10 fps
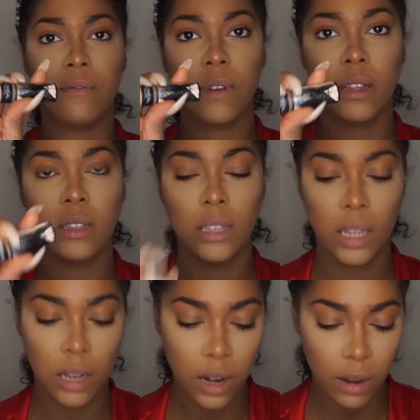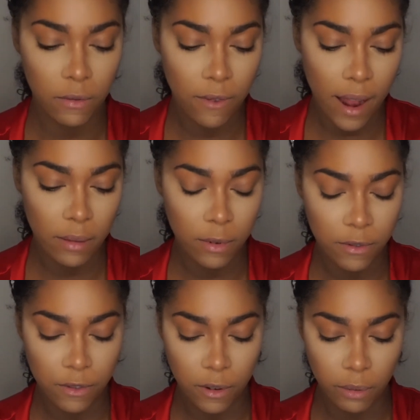concealer, Infallible
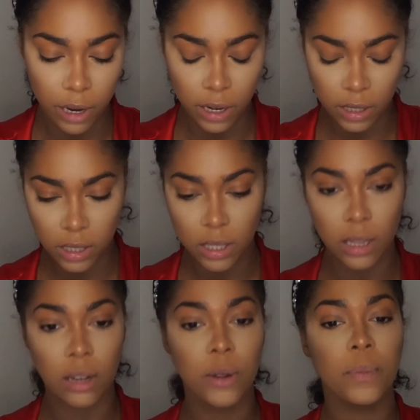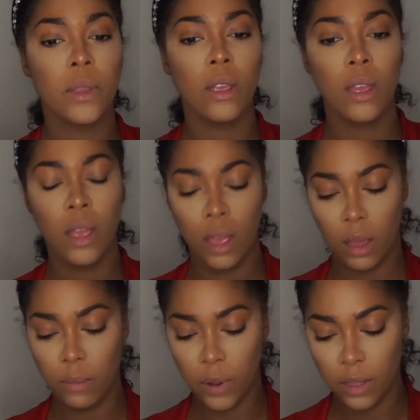Full Wear Concealer,
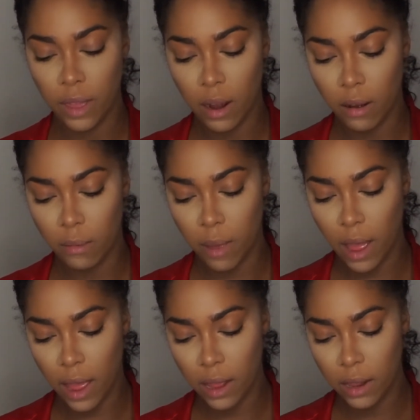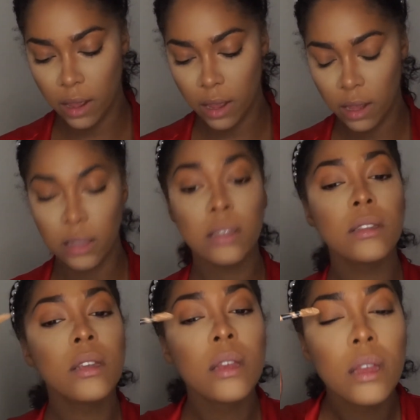and put that on my
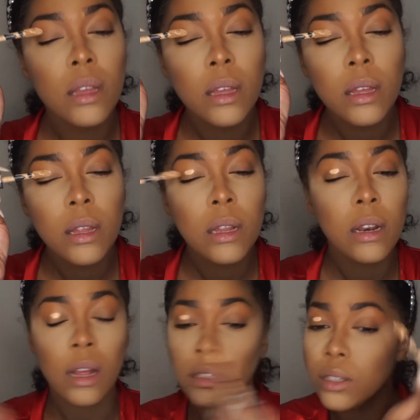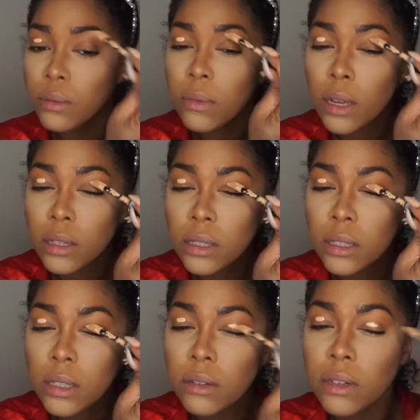eyelids. Not too much,
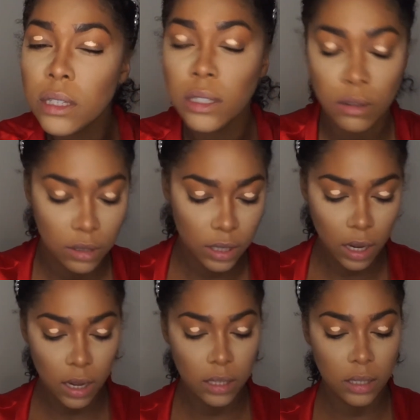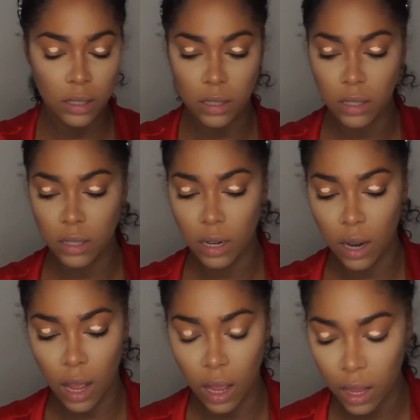because I already told you guys that this is a
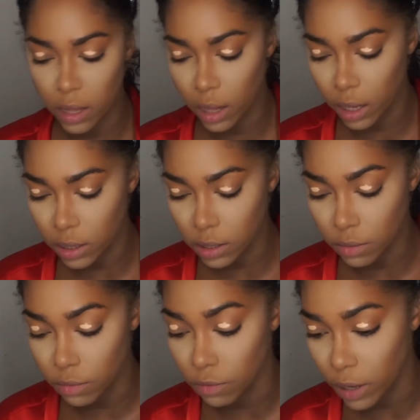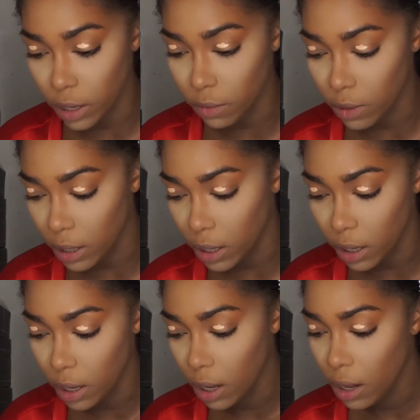lot. Like, it's really
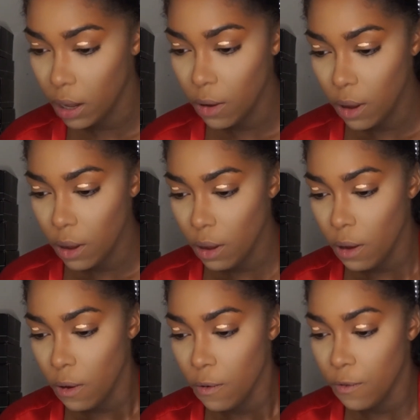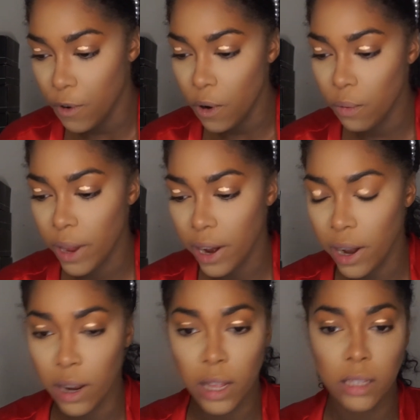full
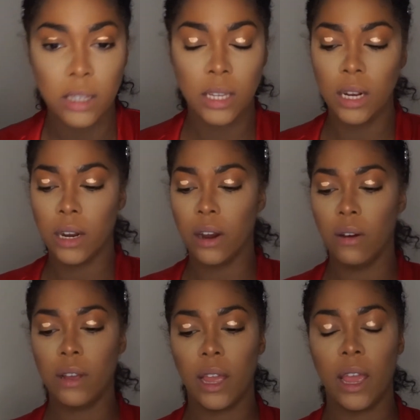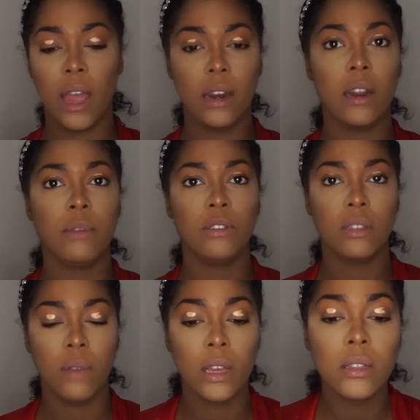wear concealer. Okay, and then I'm
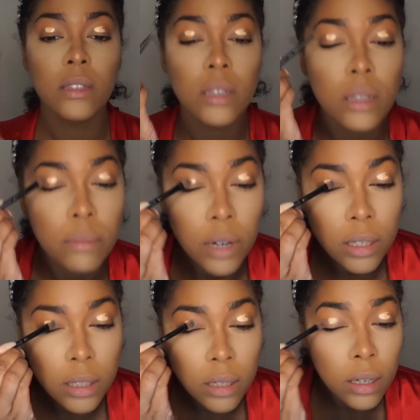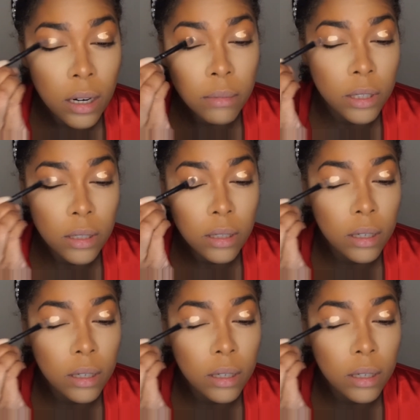using my concealer brush, and then I'm just